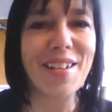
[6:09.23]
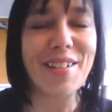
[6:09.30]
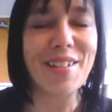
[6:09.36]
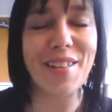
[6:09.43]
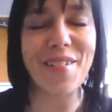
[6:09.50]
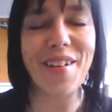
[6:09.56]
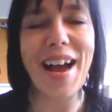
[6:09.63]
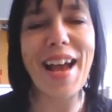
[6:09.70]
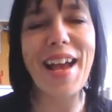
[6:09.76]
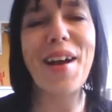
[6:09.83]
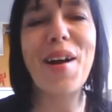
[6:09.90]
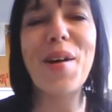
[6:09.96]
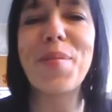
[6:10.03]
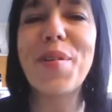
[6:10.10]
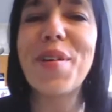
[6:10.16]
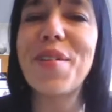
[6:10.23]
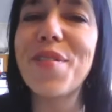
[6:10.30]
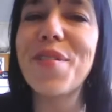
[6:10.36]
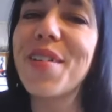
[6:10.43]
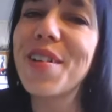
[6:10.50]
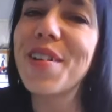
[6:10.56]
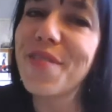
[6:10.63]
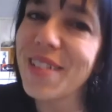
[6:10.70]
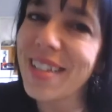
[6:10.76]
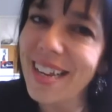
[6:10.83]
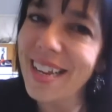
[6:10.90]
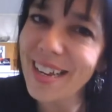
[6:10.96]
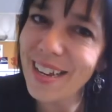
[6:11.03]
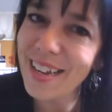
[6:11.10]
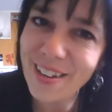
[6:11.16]
So I hope you have a wonderful
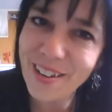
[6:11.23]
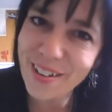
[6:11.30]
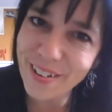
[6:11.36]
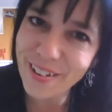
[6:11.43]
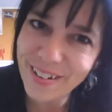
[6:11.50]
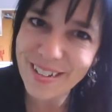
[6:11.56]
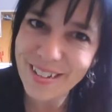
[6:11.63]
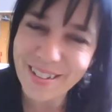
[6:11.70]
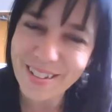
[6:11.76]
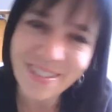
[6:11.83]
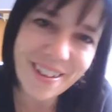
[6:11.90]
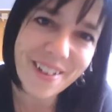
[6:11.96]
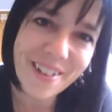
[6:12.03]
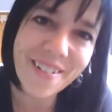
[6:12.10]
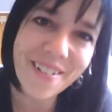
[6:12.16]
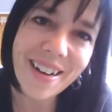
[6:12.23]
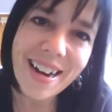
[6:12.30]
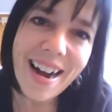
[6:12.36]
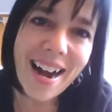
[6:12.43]
day in your studio.